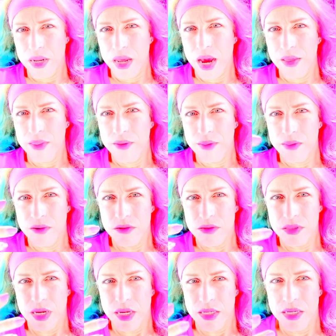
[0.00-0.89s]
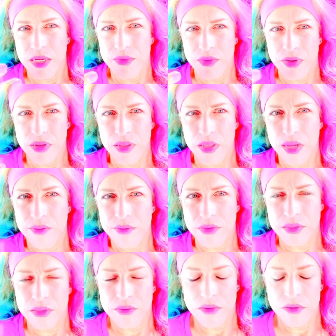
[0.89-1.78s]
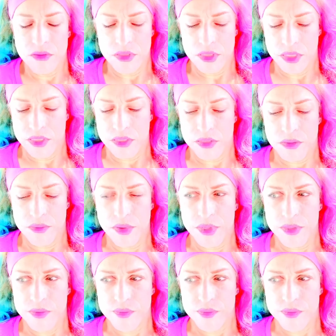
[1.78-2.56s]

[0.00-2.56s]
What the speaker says: I think there's like different levels of those things, but